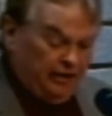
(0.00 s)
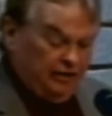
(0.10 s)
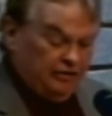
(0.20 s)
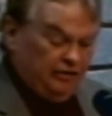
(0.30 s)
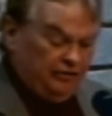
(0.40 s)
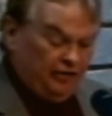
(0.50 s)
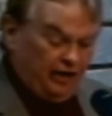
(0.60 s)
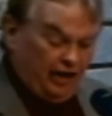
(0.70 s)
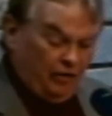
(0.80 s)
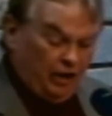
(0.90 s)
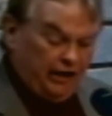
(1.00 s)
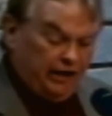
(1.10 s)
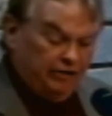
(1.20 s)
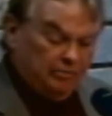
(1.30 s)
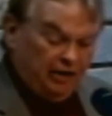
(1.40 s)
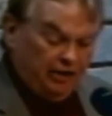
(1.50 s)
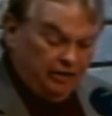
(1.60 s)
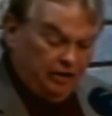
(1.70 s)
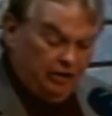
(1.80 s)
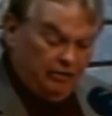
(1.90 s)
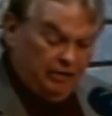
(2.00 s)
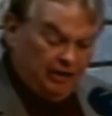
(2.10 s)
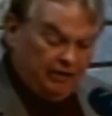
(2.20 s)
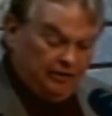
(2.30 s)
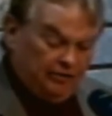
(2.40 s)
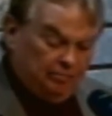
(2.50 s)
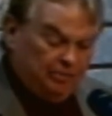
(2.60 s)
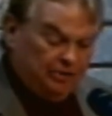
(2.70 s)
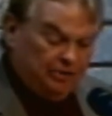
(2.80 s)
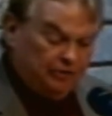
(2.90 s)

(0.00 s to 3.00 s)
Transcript: And she said, I want everybody to know about this beautiful